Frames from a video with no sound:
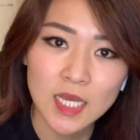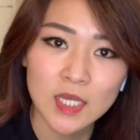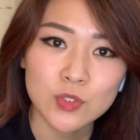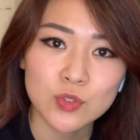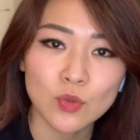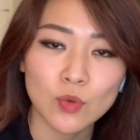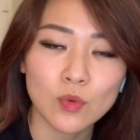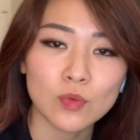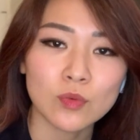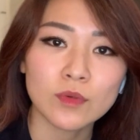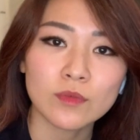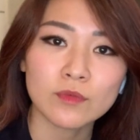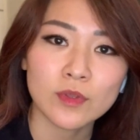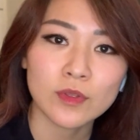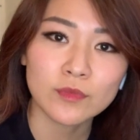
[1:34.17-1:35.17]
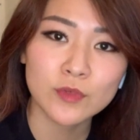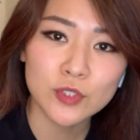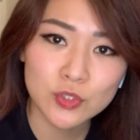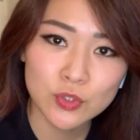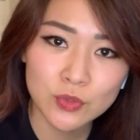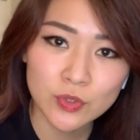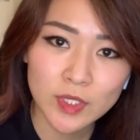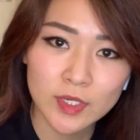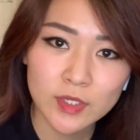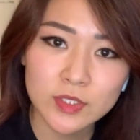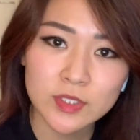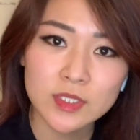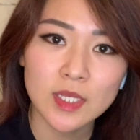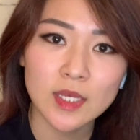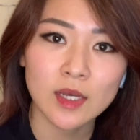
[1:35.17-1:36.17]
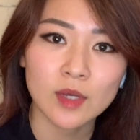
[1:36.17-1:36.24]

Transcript: So for the first 2 years,